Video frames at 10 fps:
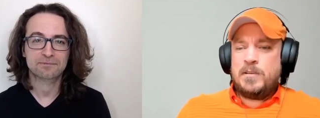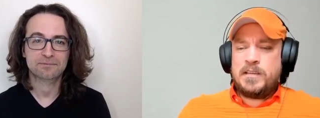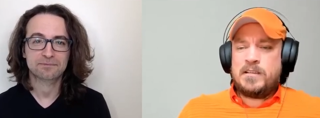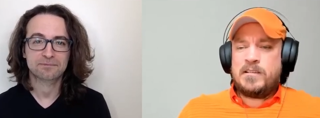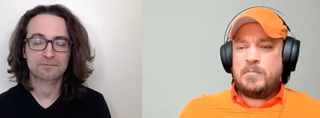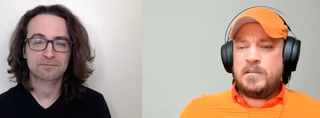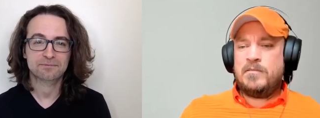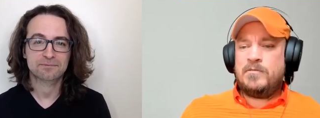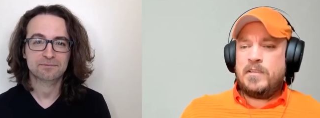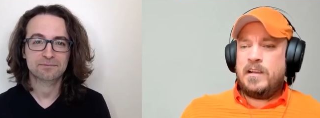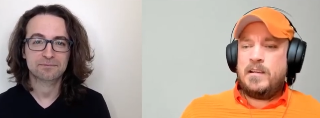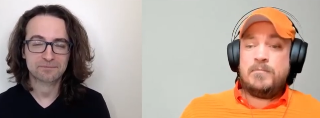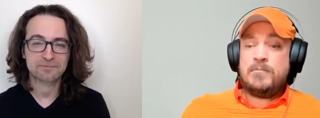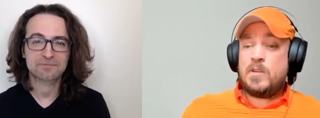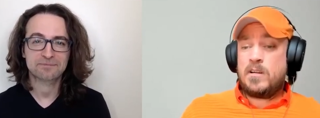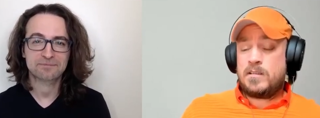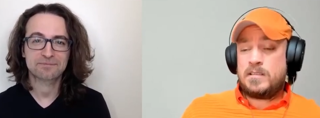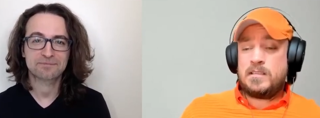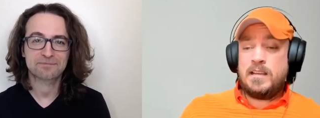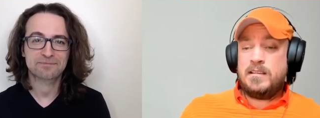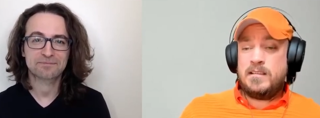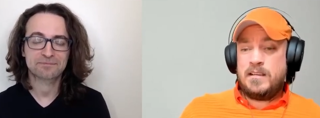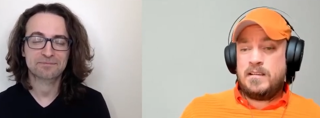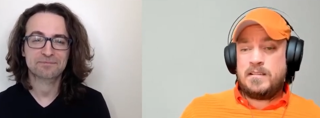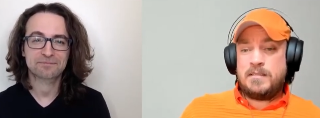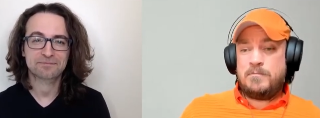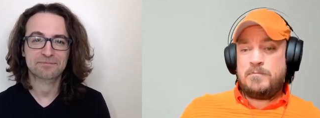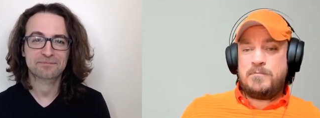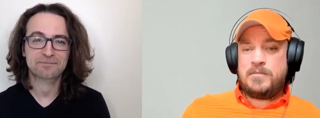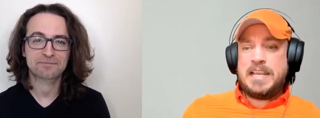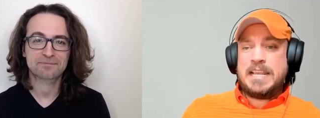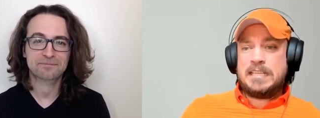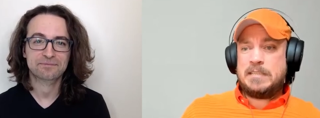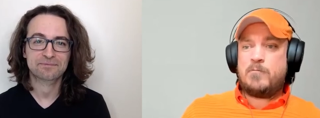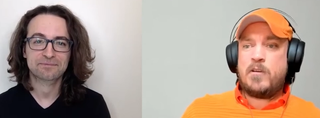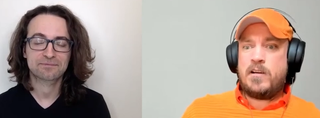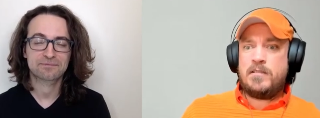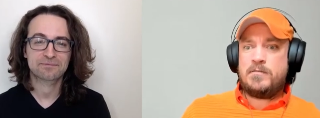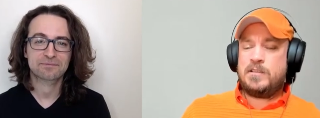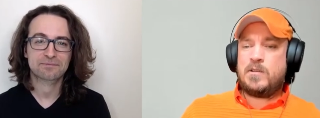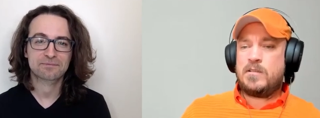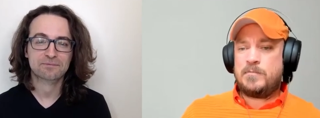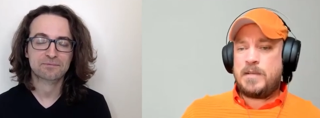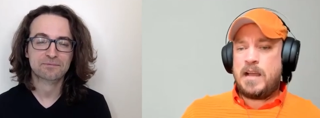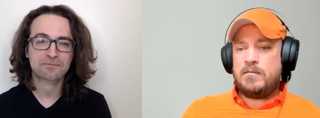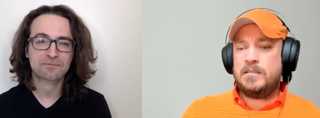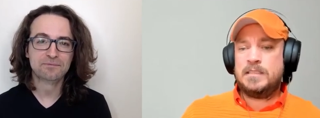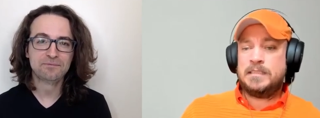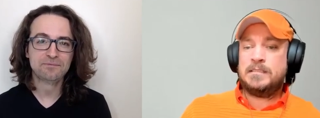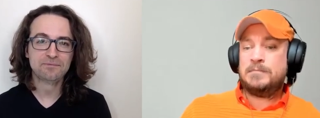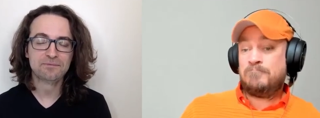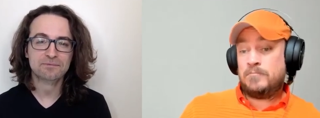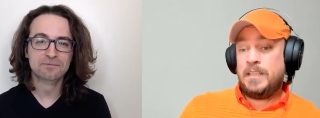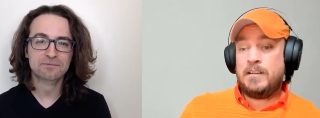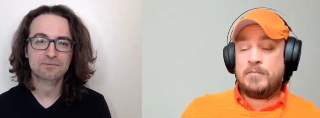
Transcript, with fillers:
Speaker 1: doing a couple of um, talks and uh, kind of things where she talks about yeah,